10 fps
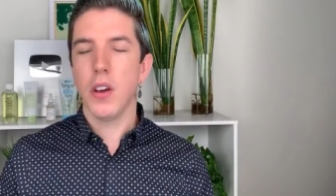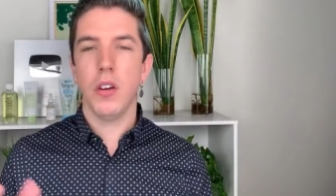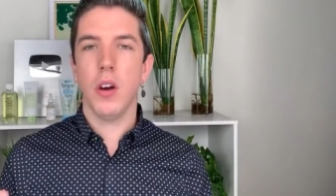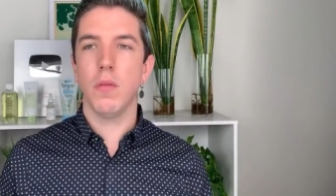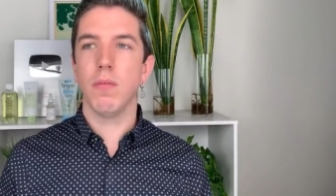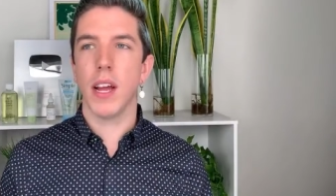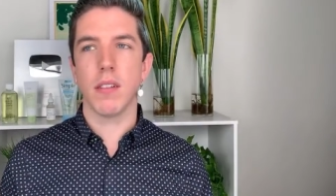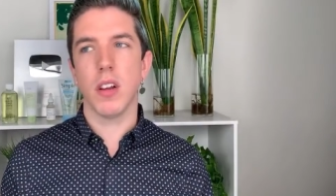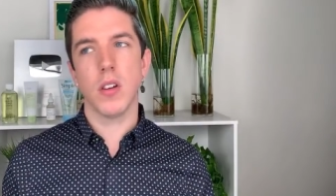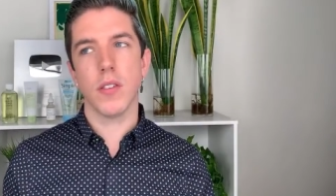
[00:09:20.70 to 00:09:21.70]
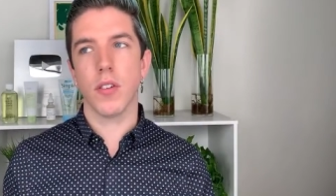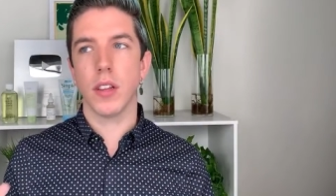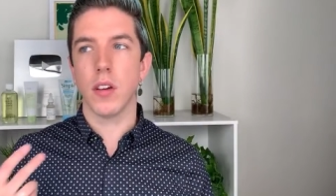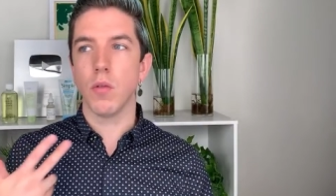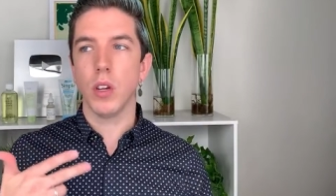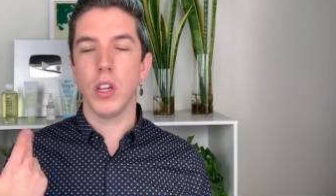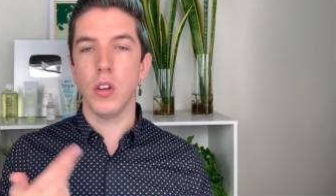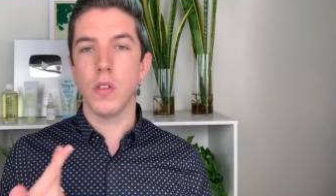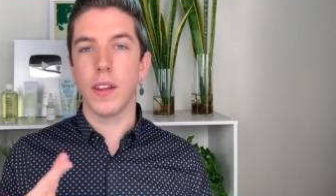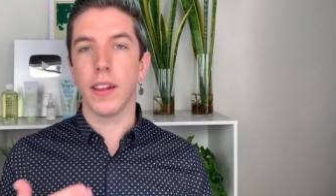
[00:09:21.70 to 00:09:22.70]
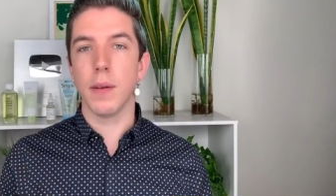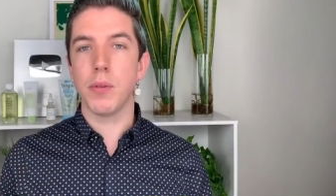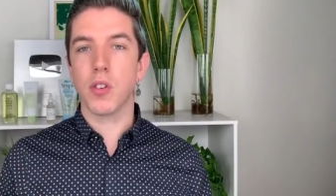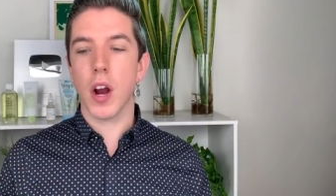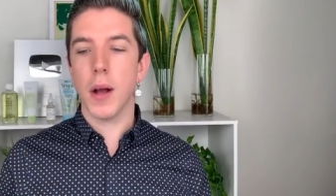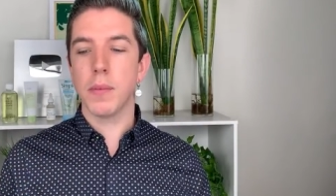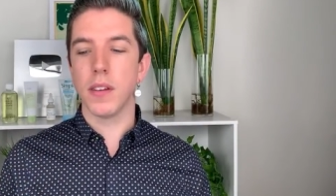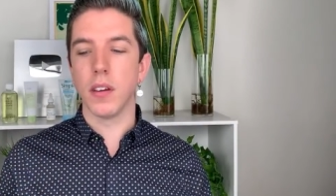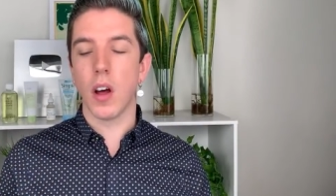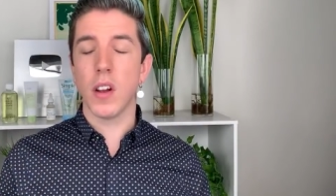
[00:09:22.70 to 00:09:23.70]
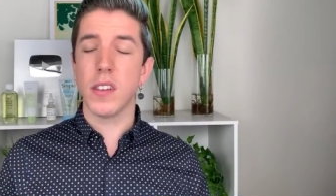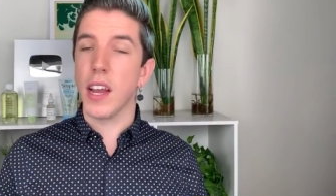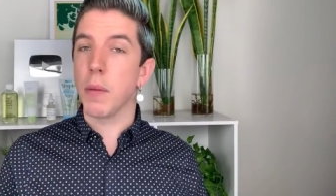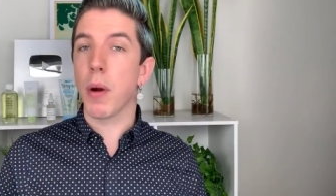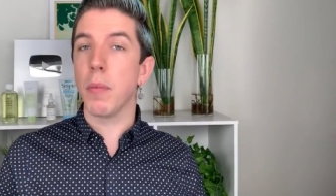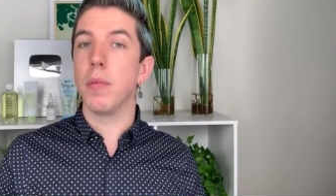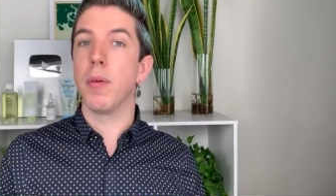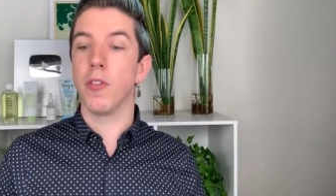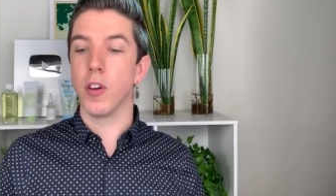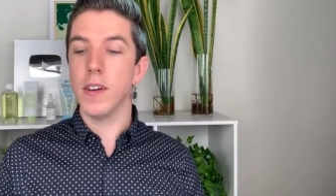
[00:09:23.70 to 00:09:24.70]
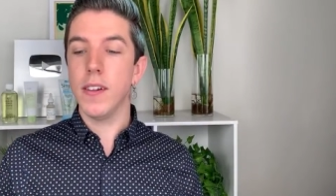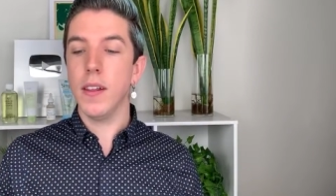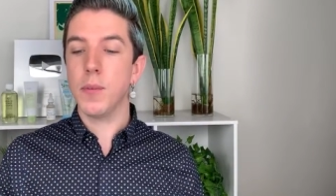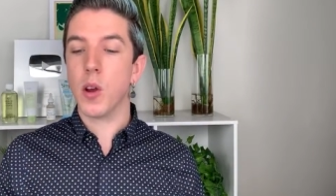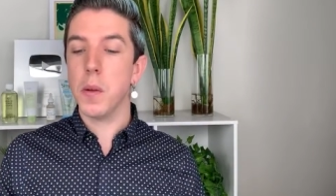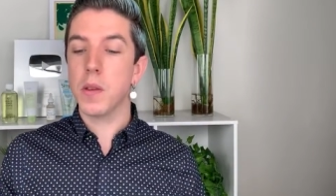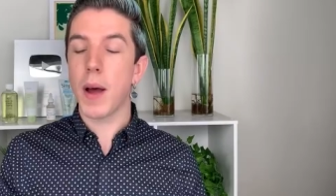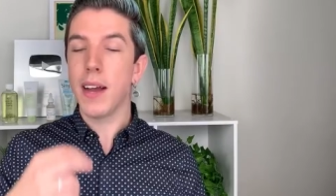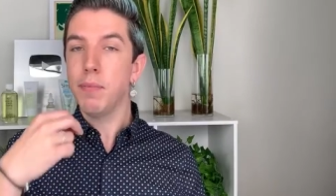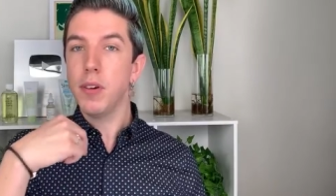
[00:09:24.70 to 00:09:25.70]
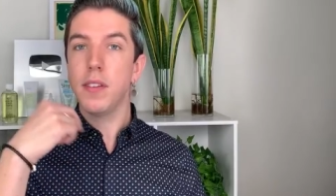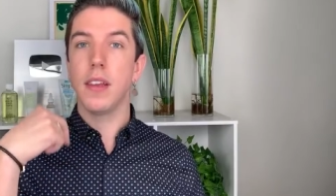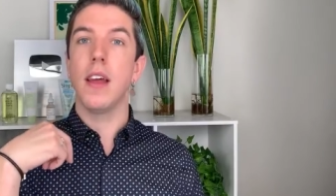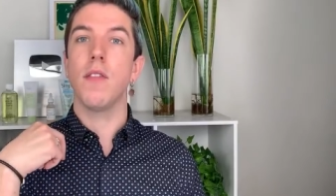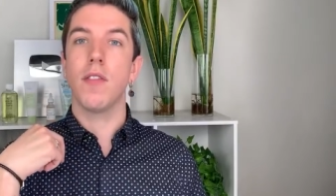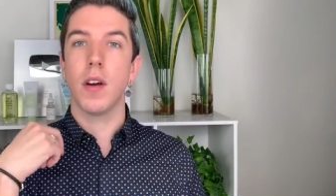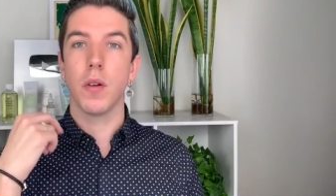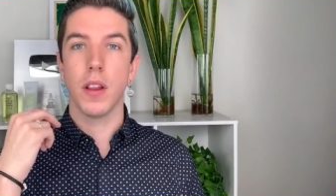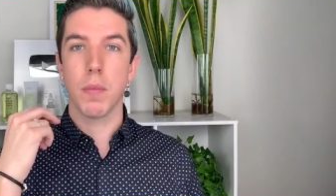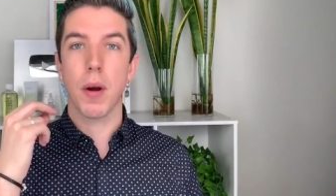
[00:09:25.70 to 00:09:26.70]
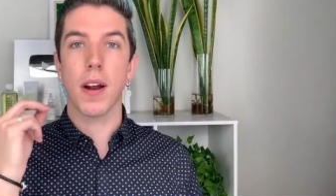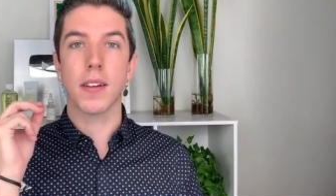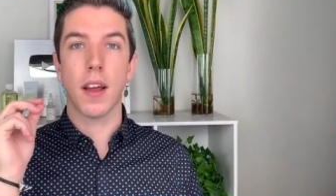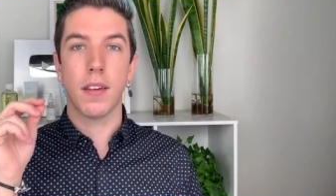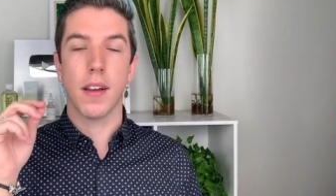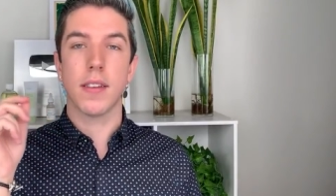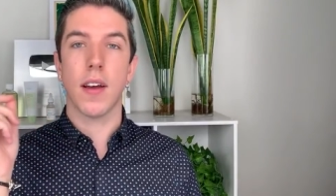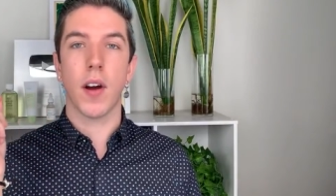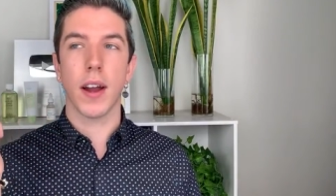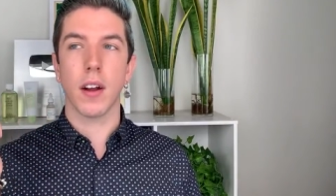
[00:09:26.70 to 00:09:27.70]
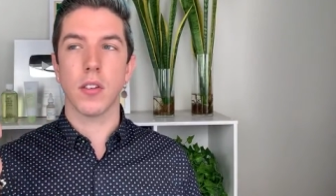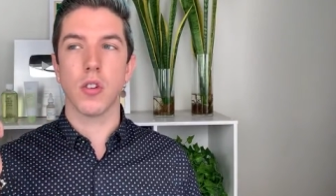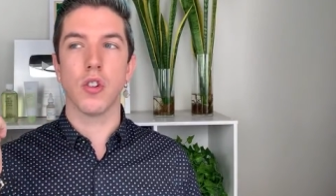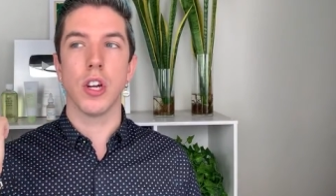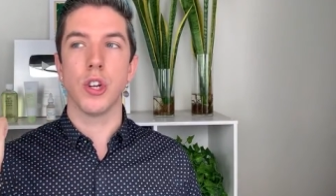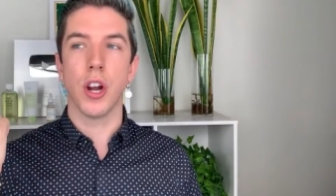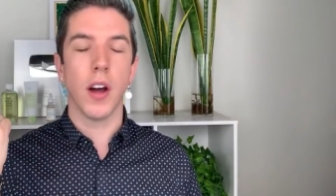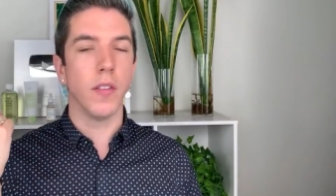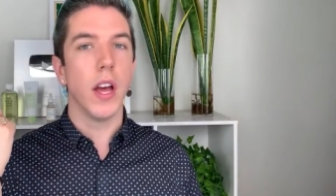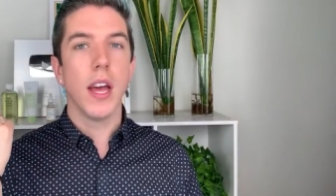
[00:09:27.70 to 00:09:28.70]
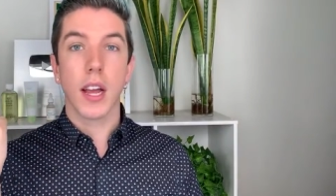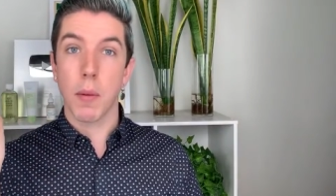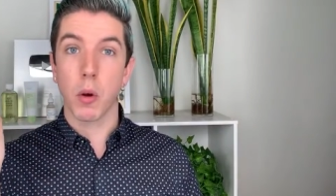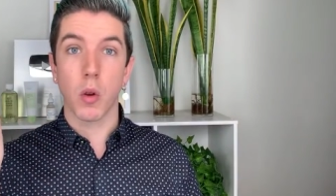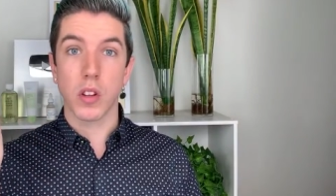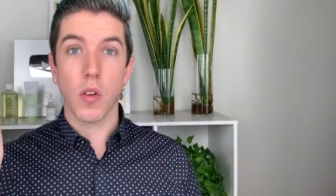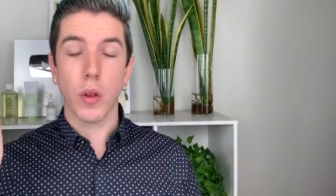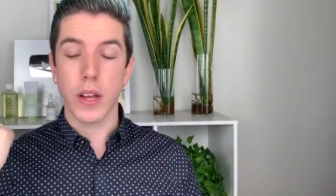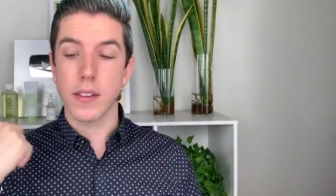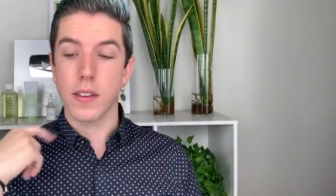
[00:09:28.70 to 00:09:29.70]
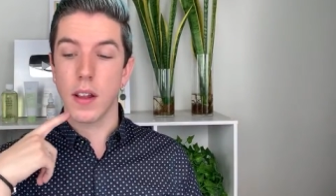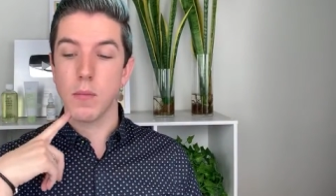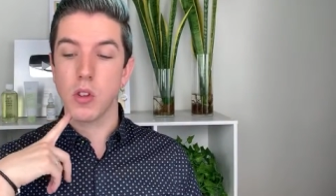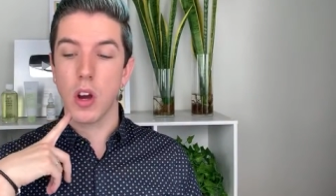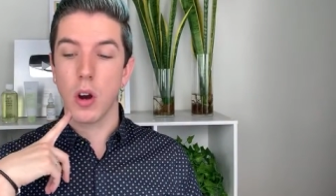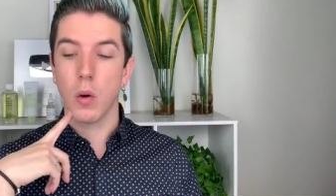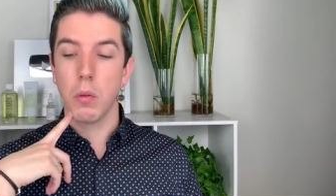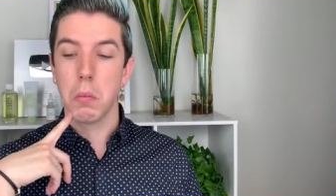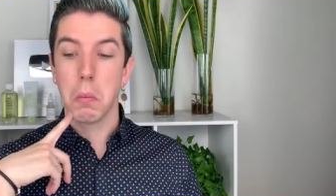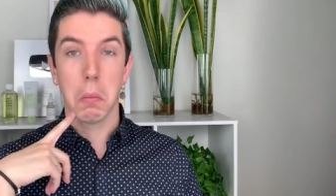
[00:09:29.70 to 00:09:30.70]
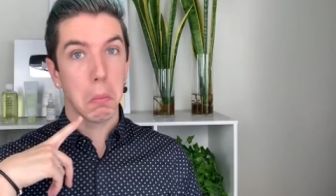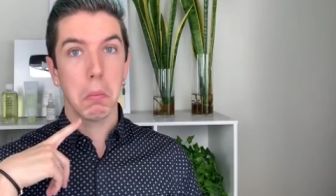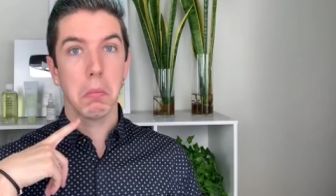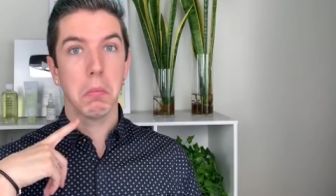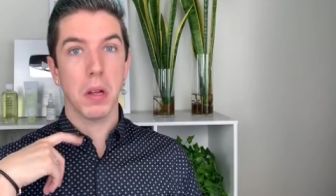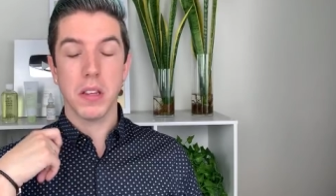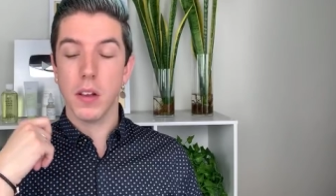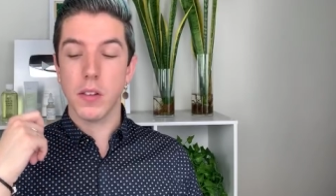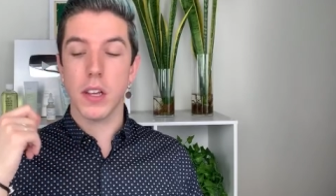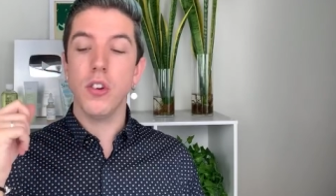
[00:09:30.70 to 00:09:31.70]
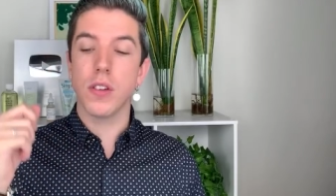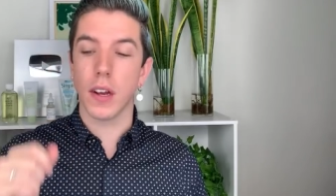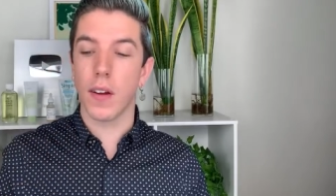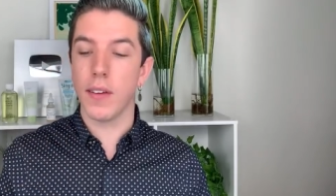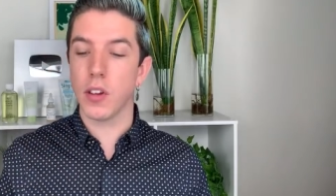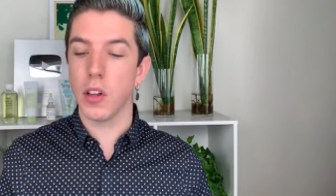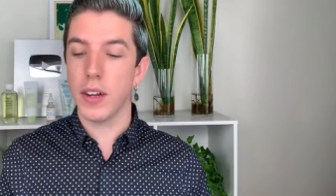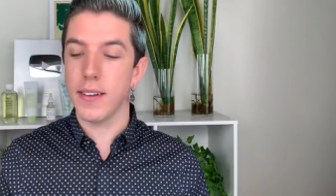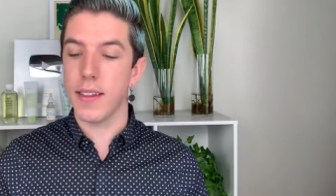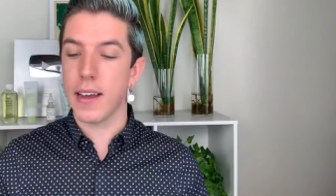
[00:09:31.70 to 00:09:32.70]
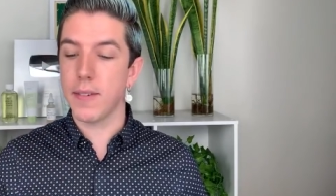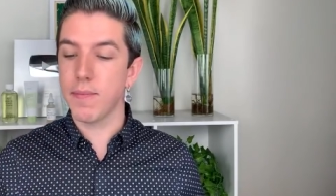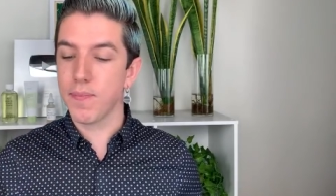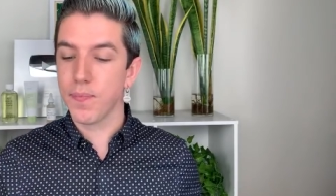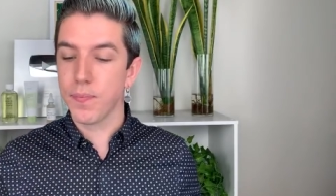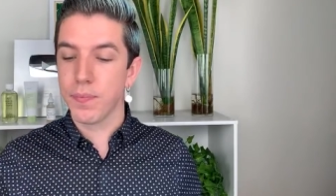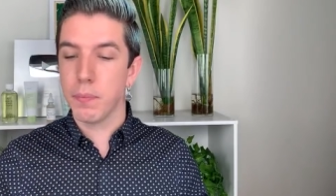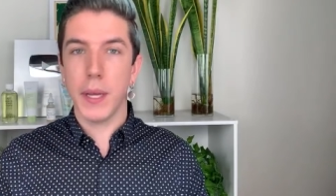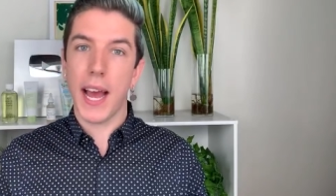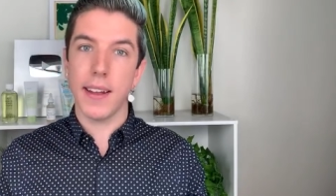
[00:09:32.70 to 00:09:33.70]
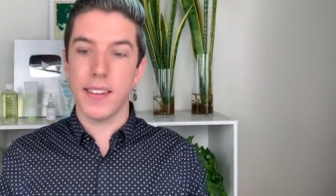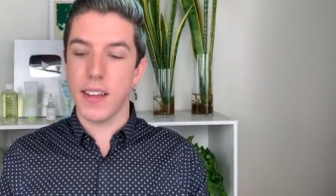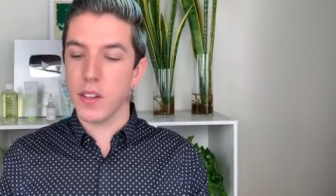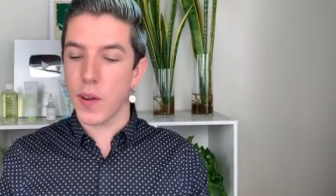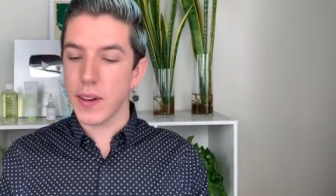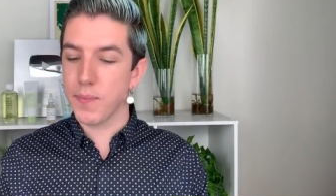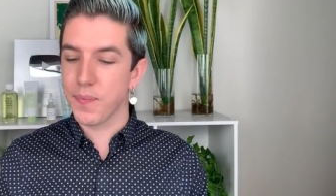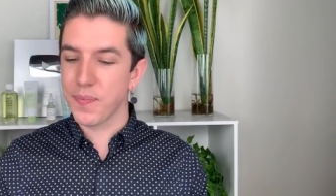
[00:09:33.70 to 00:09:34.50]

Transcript: no, like, no different than using lip scrubs, and honestly, I'd probably prefer it to lip scrubs, but I've personally never found a lip product that does have a high concentration of chemical exfoliants in them, so that sounds interesting. I'll have to look into that. But yeah, I'd say it's fine.